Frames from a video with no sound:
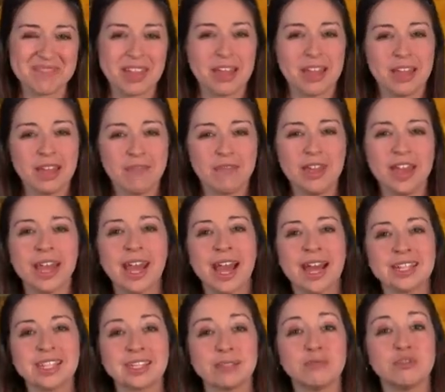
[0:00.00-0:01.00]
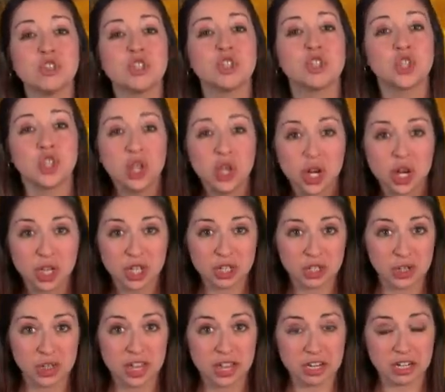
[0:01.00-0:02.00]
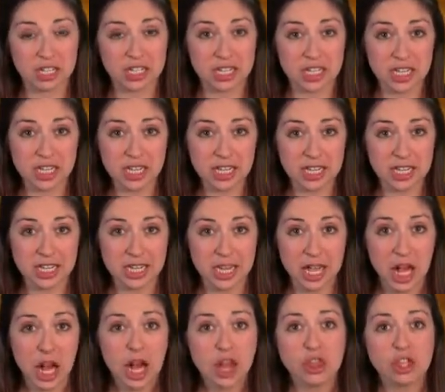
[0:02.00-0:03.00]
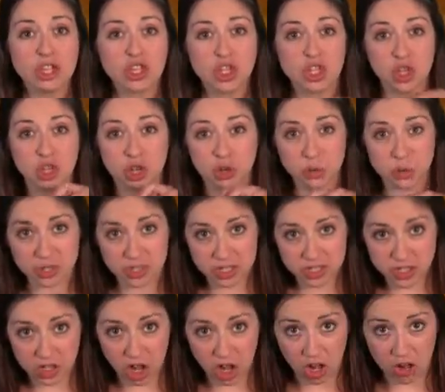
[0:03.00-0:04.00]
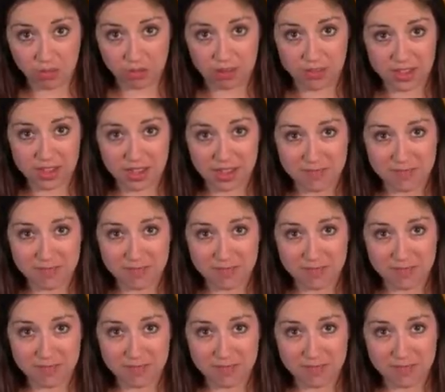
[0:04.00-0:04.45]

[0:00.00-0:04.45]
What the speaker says: If they add some sugar to their tea, the sugar will dissolve.